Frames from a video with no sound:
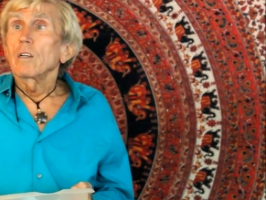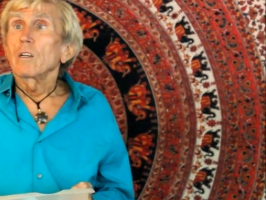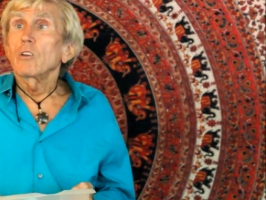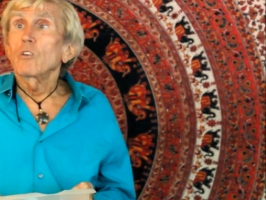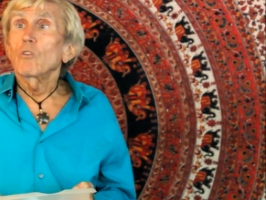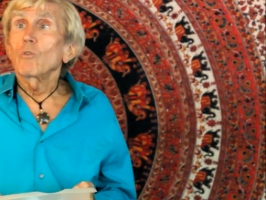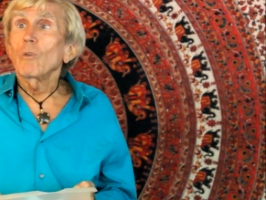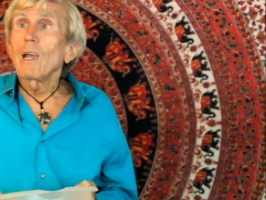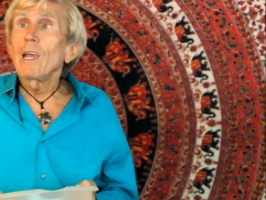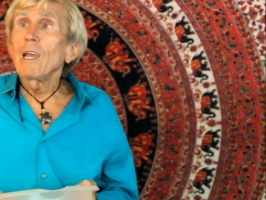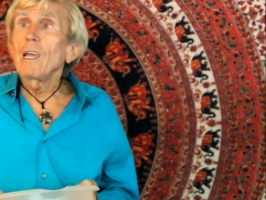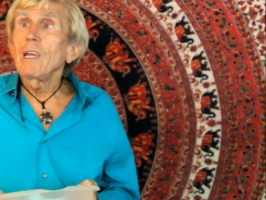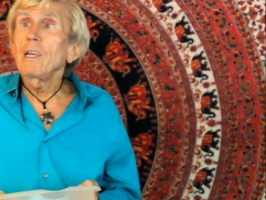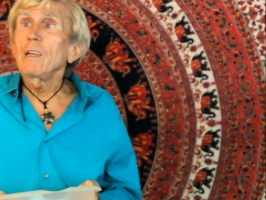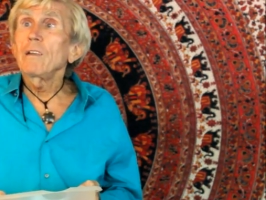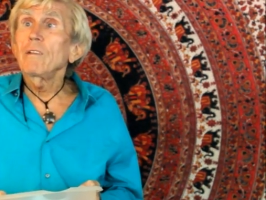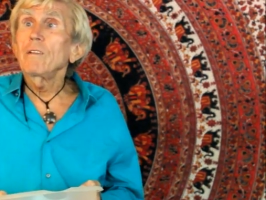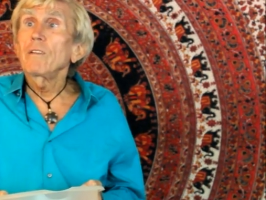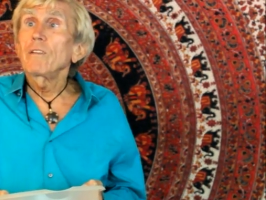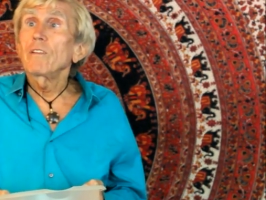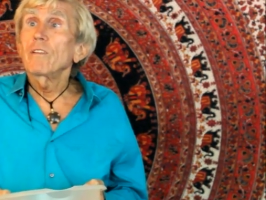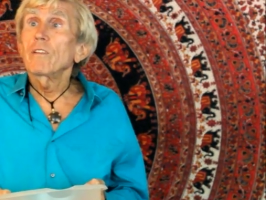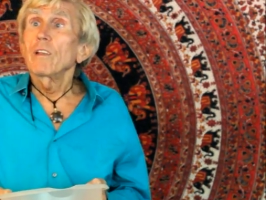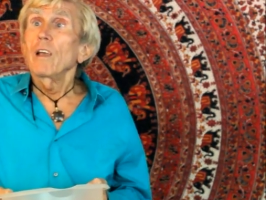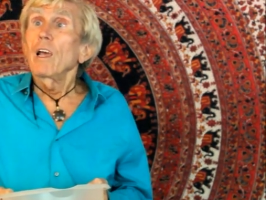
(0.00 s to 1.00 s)

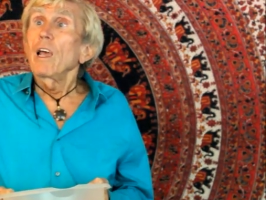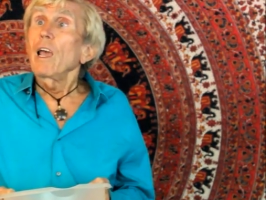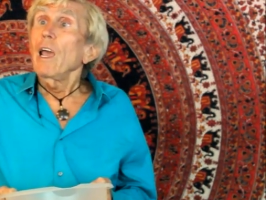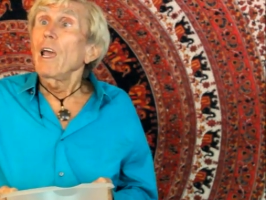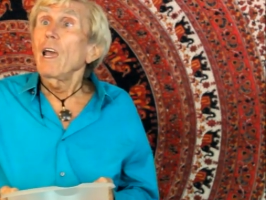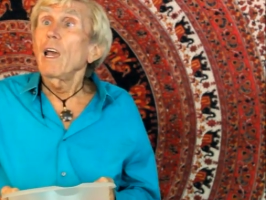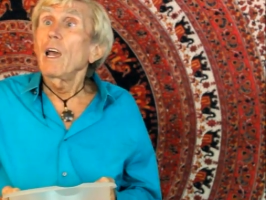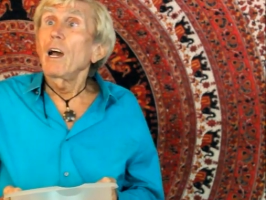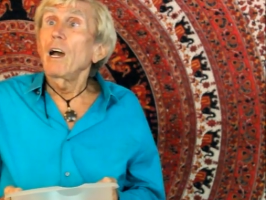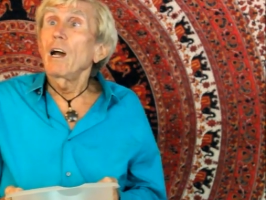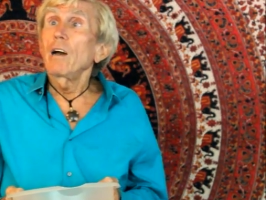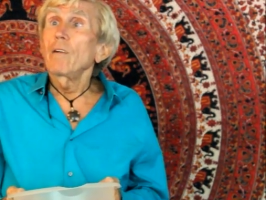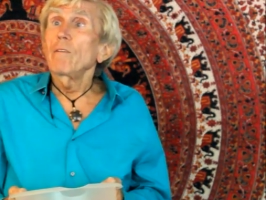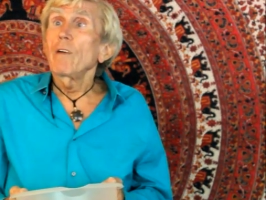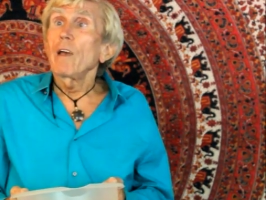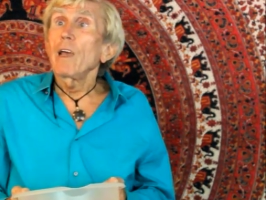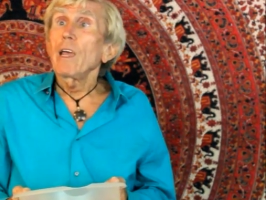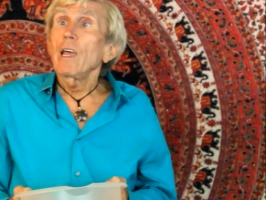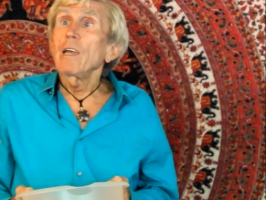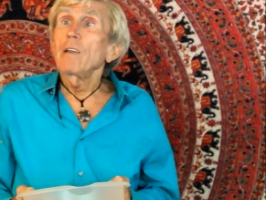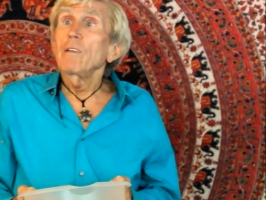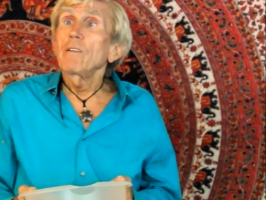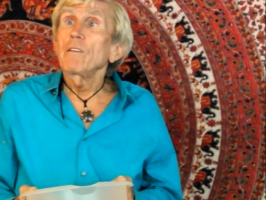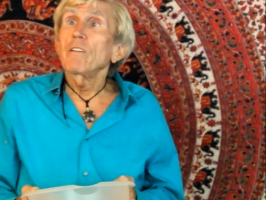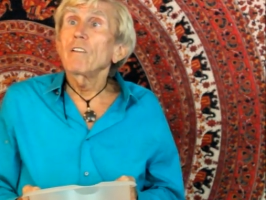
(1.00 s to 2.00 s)
grains have
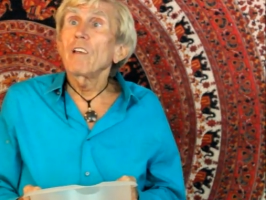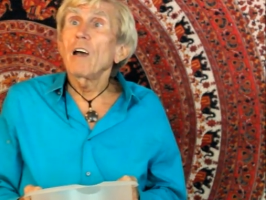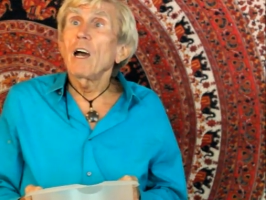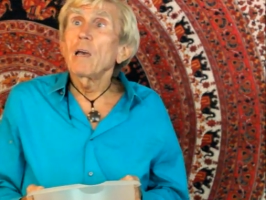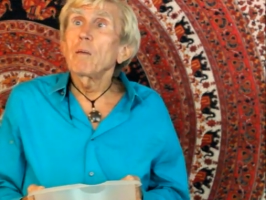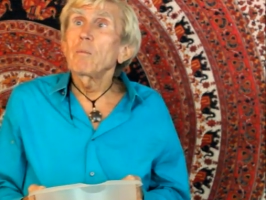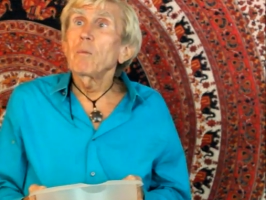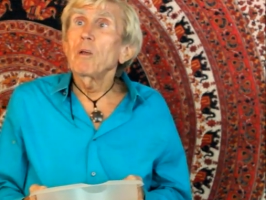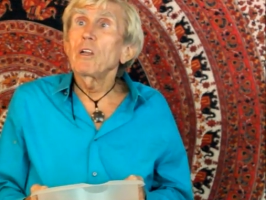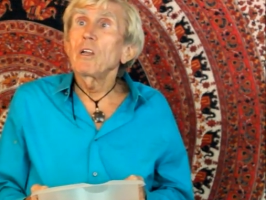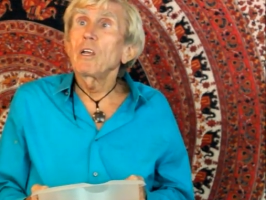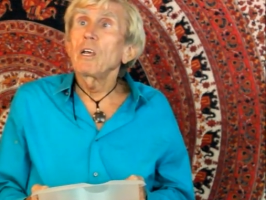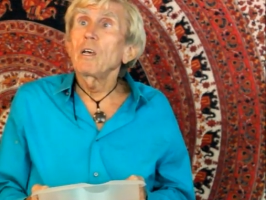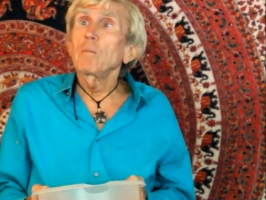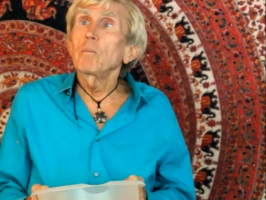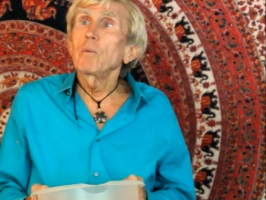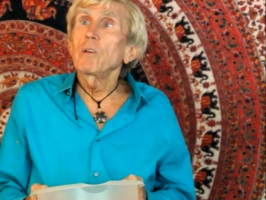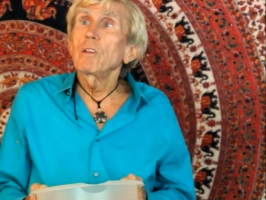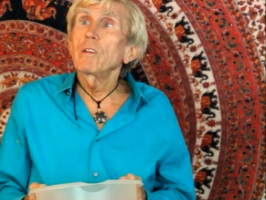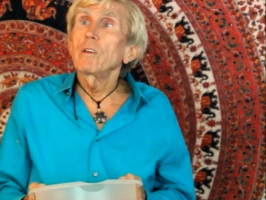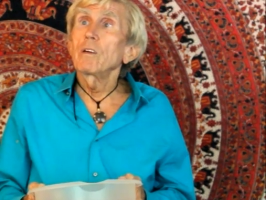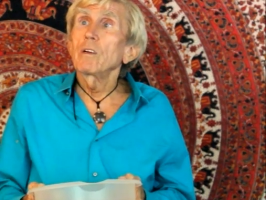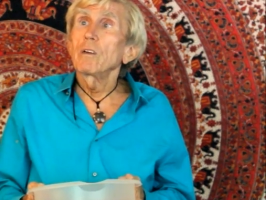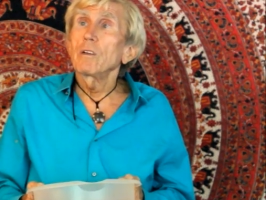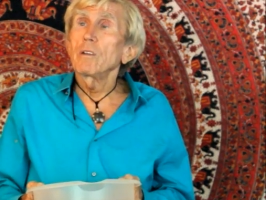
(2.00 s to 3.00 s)
enzyme
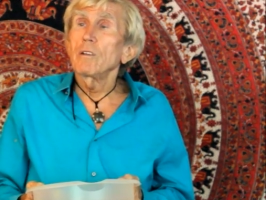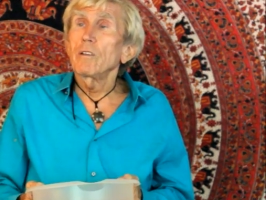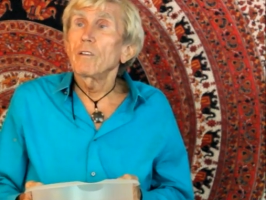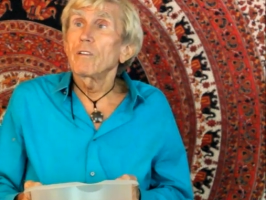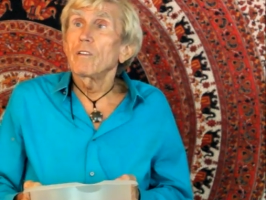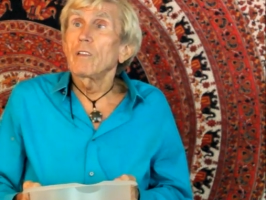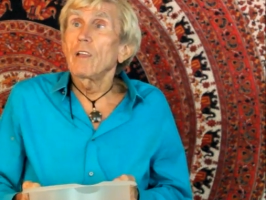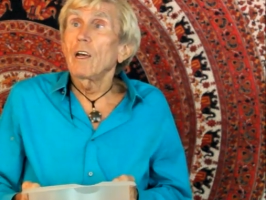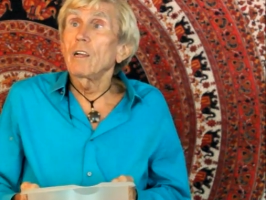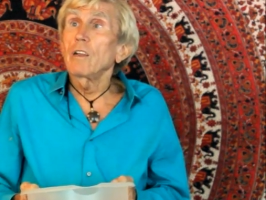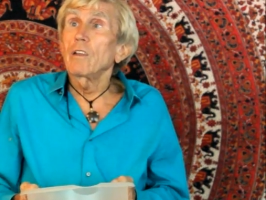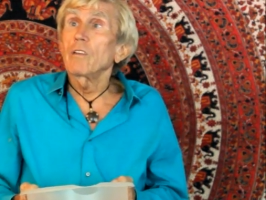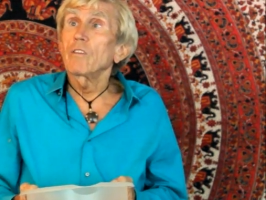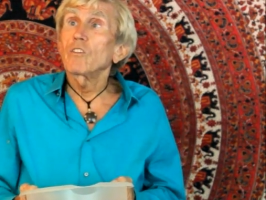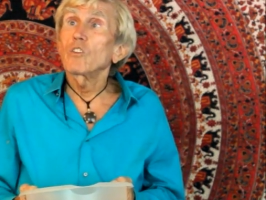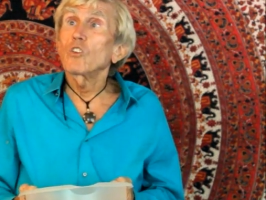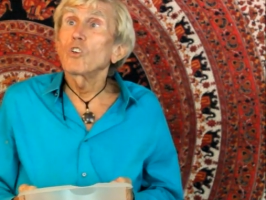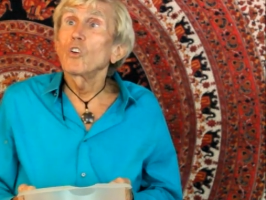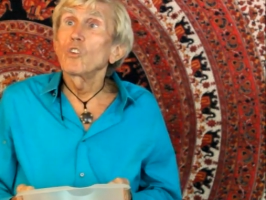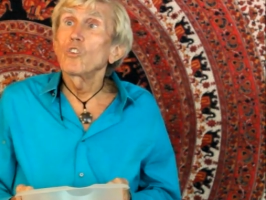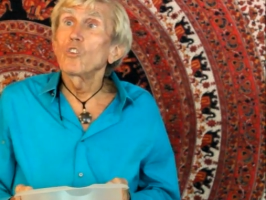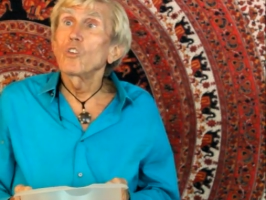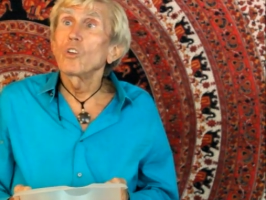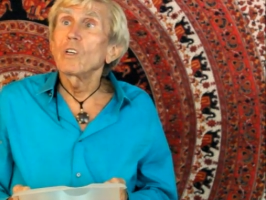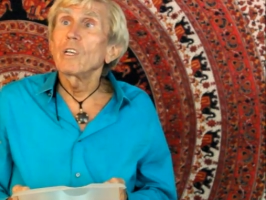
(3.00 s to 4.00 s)
inhibitors that it's
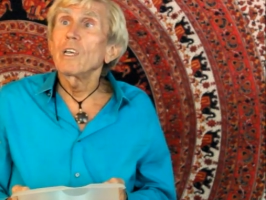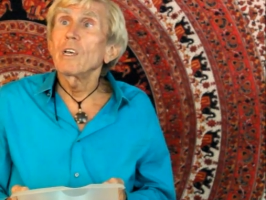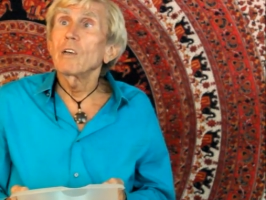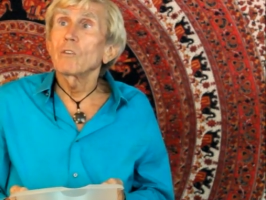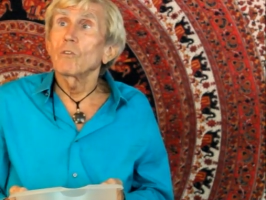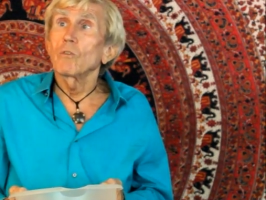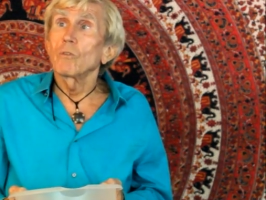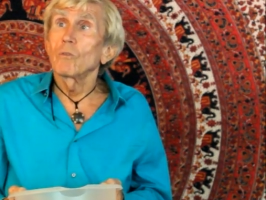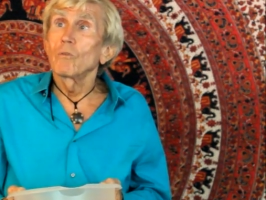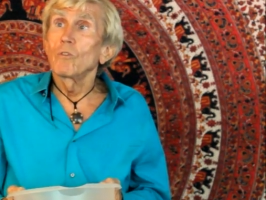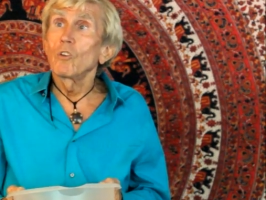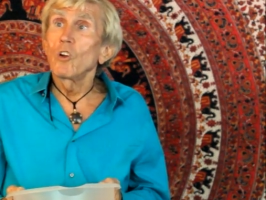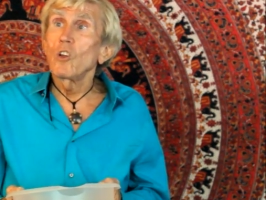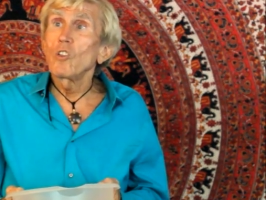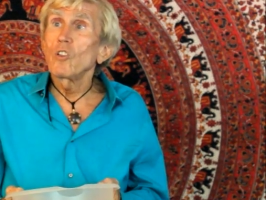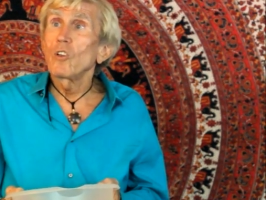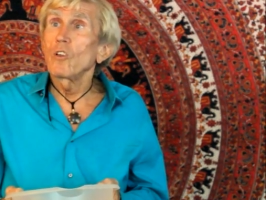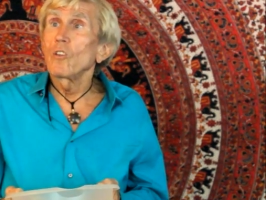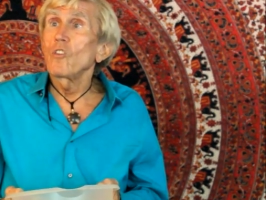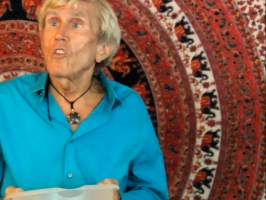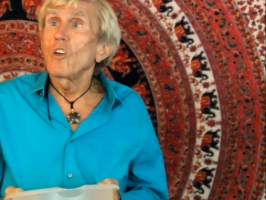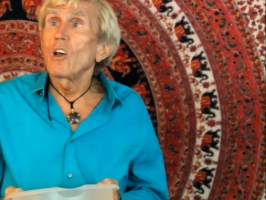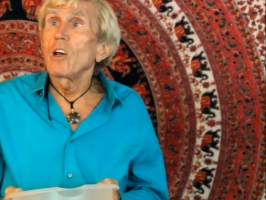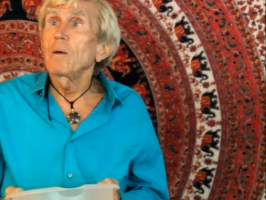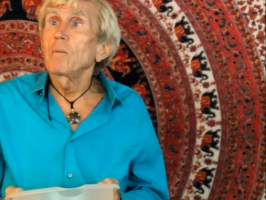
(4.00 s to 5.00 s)
good to get rid
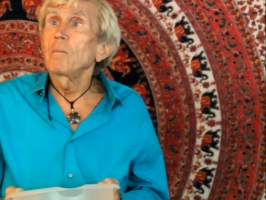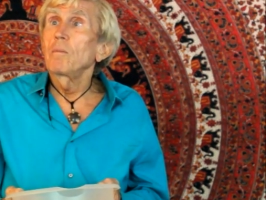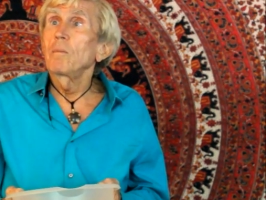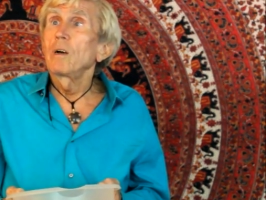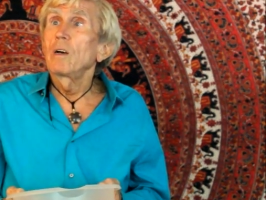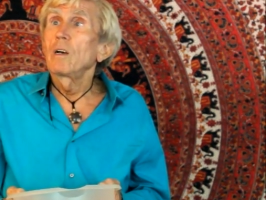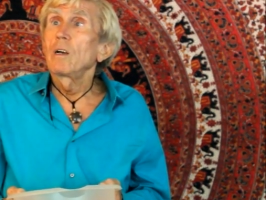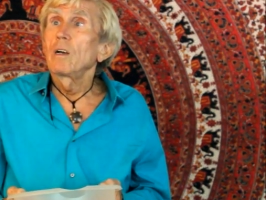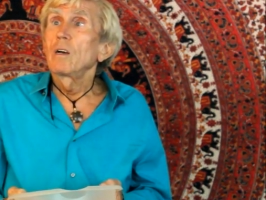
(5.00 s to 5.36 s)
of them